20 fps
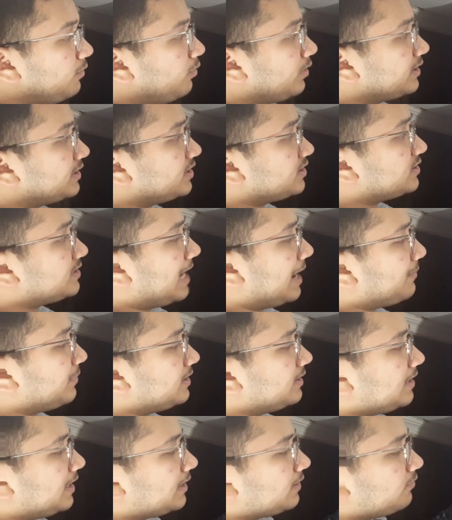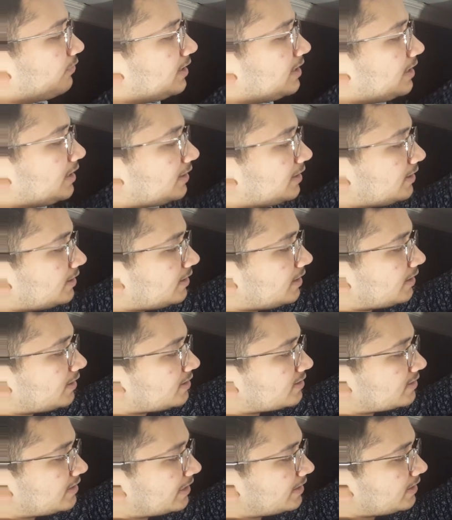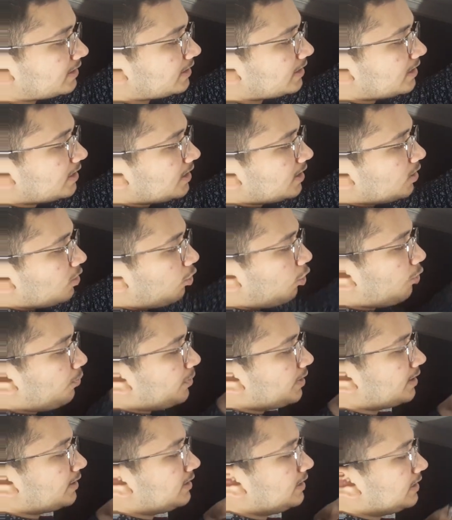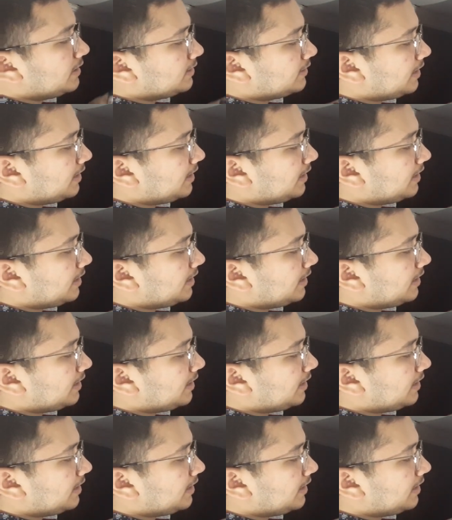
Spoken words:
what just happened, that when it is getting open,